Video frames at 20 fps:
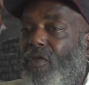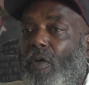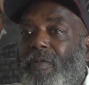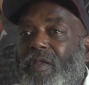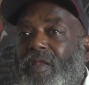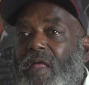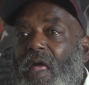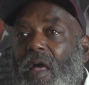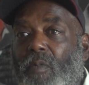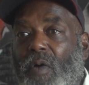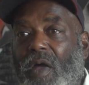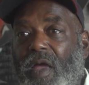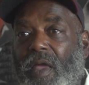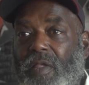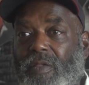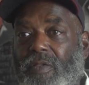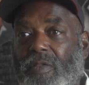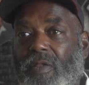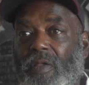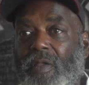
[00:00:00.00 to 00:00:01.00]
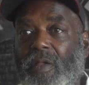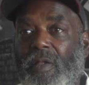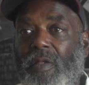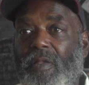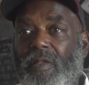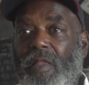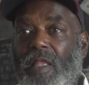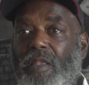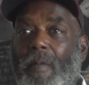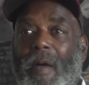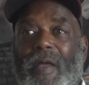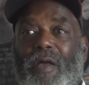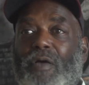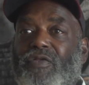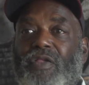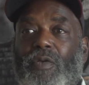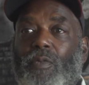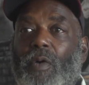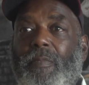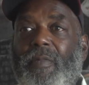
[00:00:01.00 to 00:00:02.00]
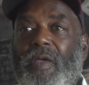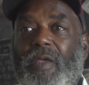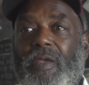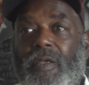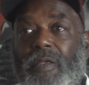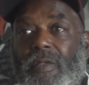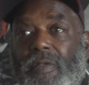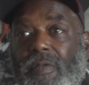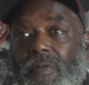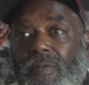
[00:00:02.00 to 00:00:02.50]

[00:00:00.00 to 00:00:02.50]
so many damn ways that nobody gonna see 1 million.